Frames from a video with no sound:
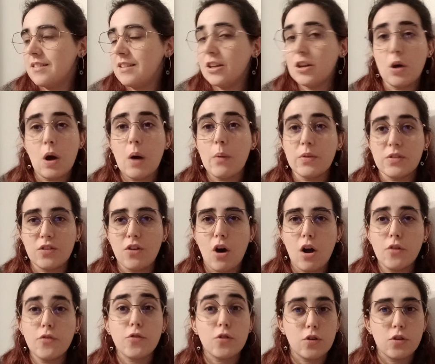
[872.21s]
you know, I was gone
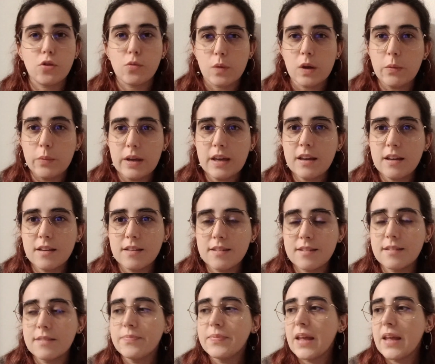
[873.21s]
for three weeks